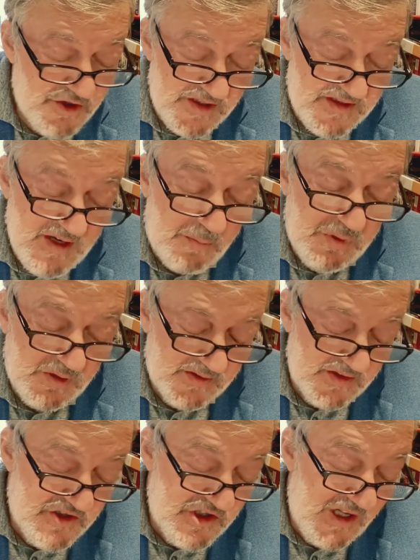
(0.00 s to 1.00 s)

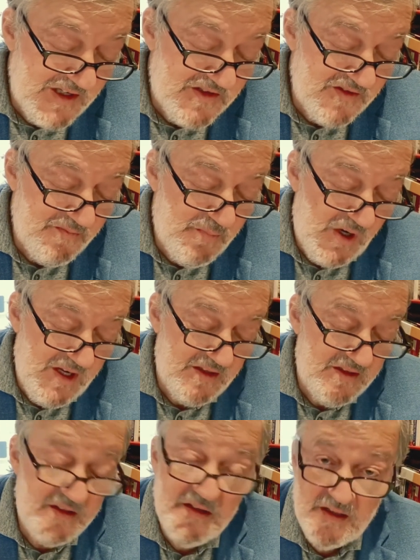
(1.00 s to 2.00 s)
doubled a slice of
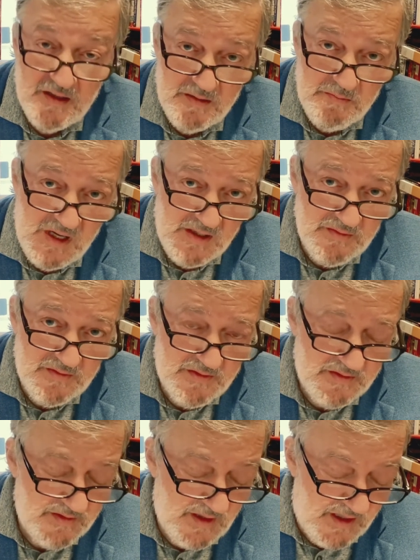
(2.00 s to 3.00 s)
bread into her mouth,